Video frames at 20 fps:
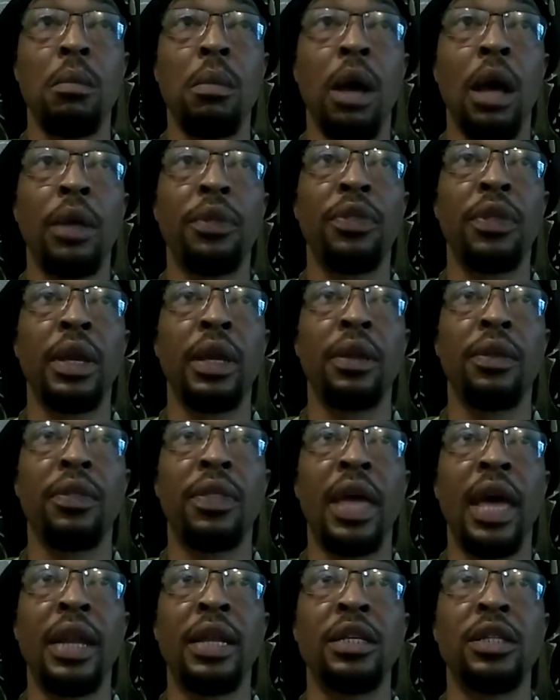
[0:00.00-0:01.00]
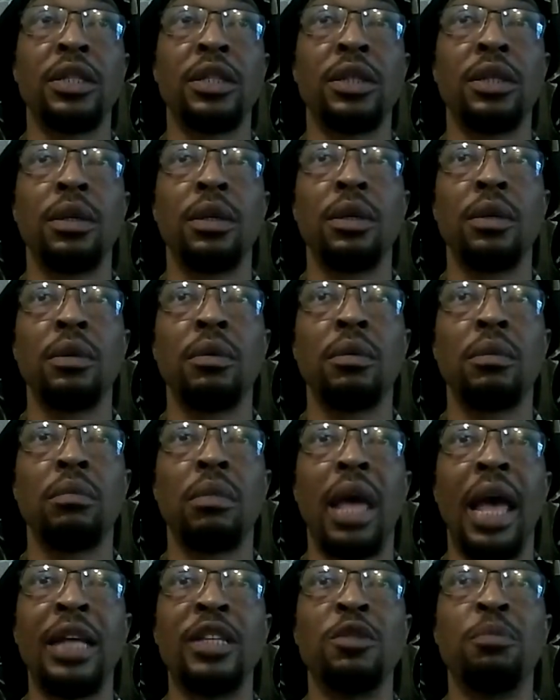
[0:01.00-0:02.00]
I think that is
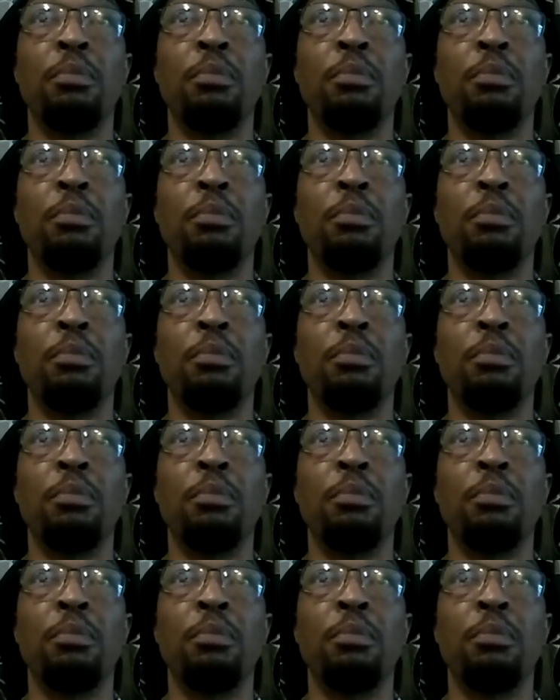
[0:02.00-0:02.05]
as